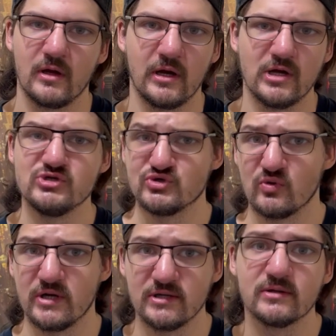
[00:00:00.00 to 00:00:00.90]
uh,
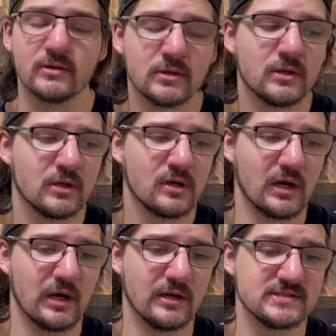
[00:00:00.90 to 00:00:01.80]
enjoyed
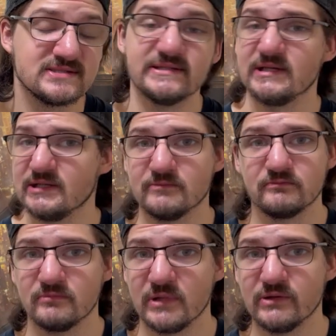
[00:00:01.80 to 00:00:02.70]
uh, seeing
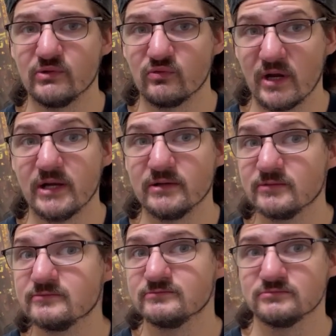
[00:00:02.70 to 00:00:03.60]
in the rain.
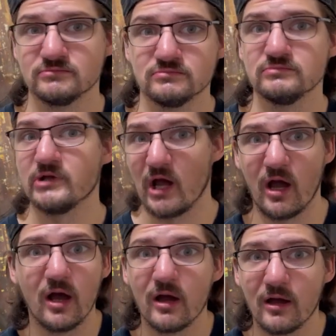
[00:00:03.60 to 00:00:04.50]
Yeah.
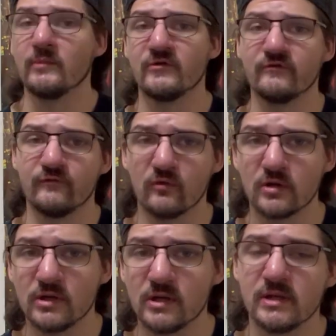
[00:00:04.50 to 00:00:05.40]
Number
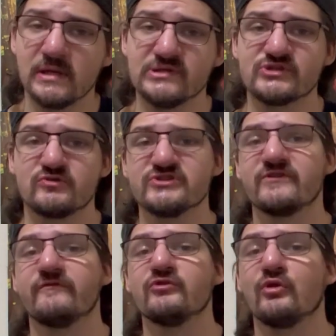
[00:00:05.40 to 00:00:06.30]
four is
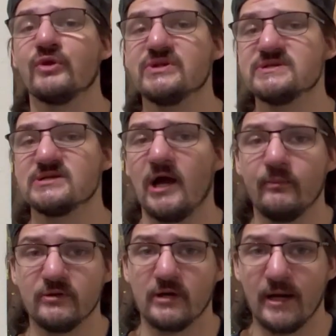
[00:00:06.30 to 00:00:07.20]
Christopher Nolan's
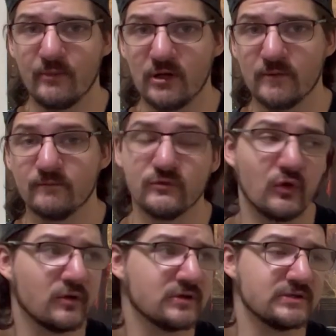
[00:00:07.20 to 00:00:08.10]
Oppenheimer.
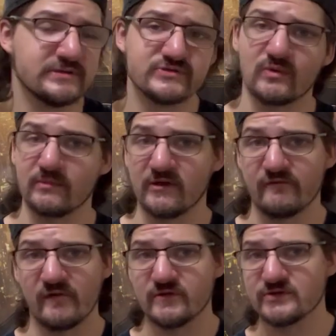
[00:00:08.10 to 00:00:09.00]
Nolan is one of
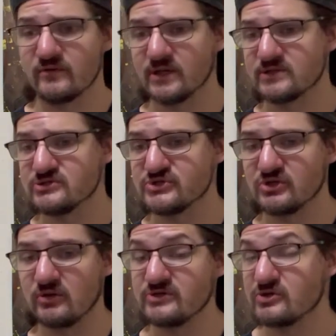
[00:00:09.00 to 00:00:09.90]
my favorite directors,
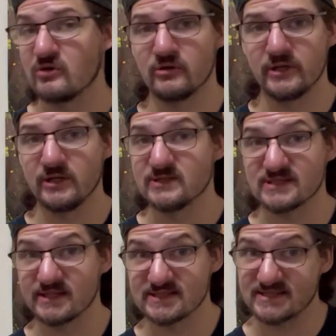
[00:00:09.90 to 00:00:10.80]
so I was already
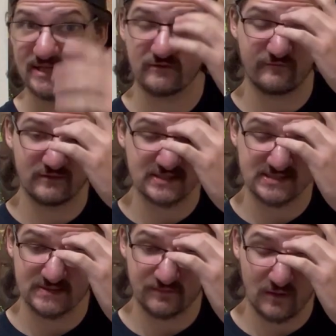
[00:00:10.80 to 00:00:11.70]
excited for
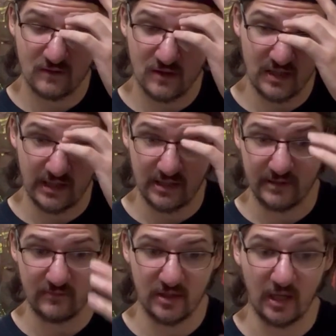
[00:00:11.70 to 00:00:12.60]
this, and
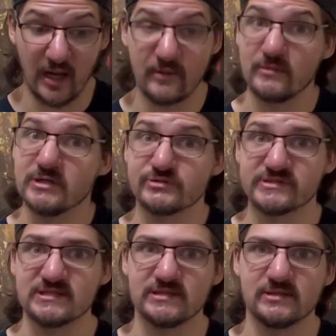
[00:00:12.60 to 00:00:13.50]
I I'm
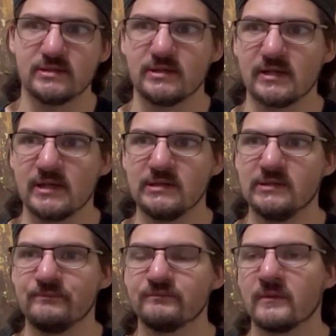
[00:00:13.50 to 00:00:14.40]
interested
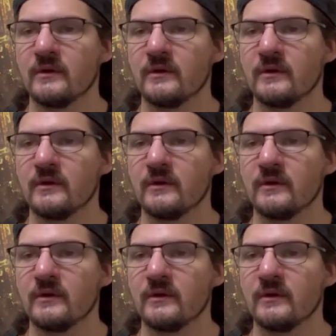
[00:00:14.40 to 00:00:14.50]
in